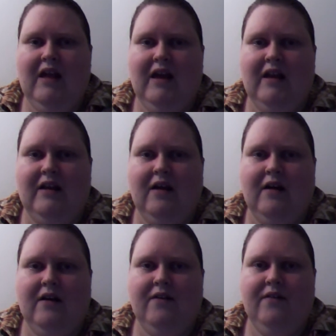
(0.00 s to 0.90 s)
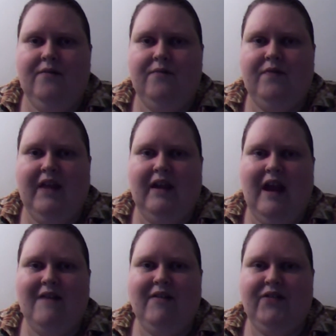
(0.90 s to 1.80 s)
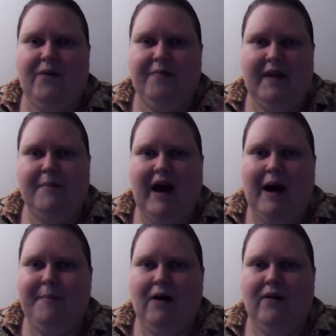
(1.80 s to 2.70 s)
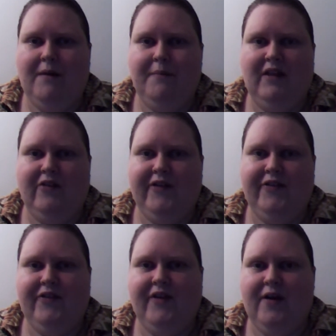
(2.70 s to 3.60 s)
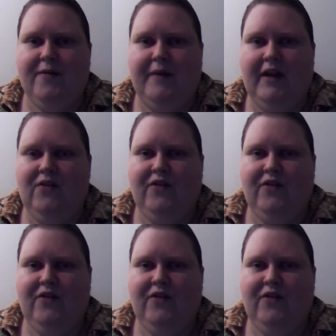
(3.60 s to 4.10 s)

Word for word: and uh, think having something pop out at me does scare me.